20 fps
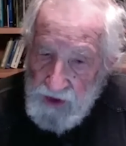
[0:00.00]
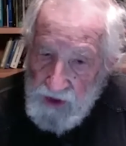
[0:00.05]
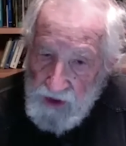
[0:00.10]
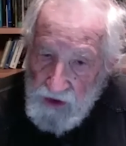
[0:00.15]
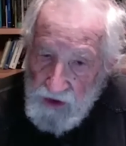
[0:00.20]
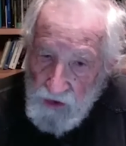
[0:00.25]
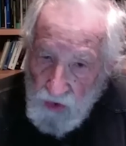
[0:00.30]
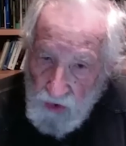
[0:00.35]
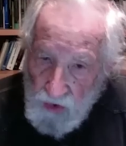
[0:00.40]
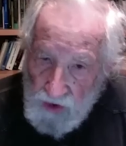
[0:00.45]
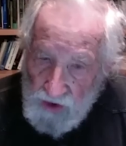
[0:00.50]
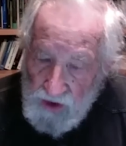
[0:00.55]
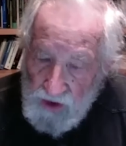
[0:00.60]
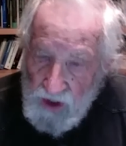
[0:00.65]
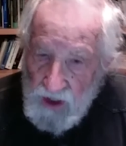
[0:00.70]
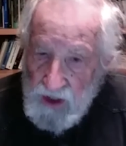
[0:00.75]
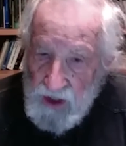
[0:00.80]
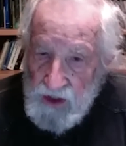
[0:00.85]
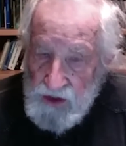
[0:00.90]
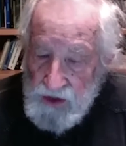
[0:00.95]

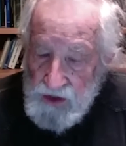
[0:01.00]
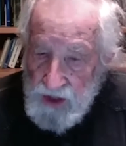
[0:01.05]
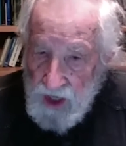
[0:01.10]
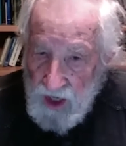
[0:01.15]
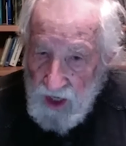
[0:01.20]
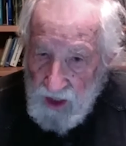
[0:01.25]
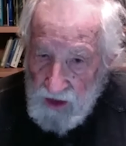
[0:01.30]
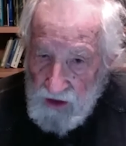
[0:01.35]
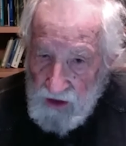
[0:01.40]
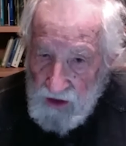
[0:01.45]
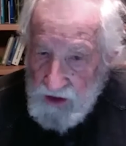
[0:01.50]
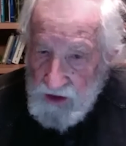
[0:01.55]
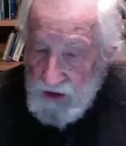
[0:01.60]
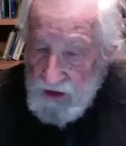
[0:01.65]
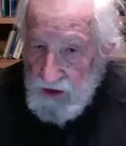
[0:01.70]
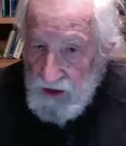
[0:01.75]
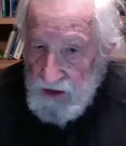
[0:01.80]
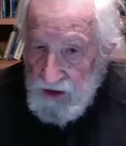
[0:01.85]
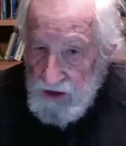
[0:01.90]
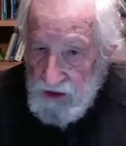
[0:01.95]
organize, act
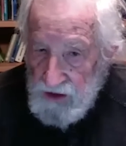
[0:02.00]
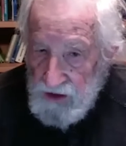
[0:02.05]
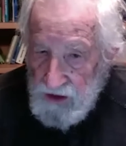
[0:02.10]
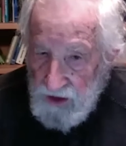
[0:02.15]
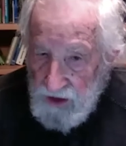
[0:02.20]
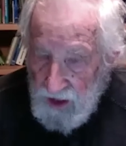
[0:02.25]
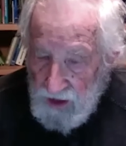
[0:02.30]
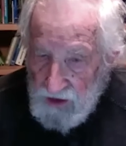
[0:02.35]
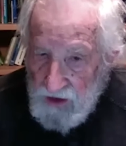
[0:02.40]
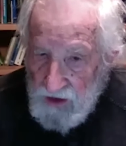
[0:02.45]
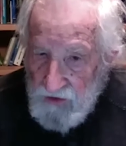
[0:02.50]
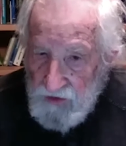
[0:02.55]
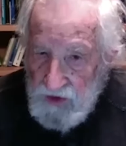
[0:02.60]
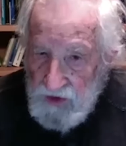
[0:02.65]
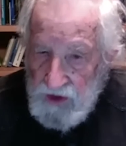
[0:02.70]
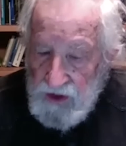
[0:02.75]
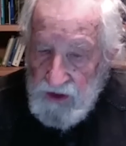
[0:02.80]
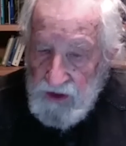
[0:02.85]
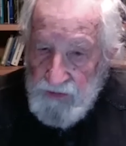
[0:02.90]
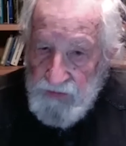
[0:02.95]

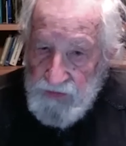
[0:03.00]
collectively,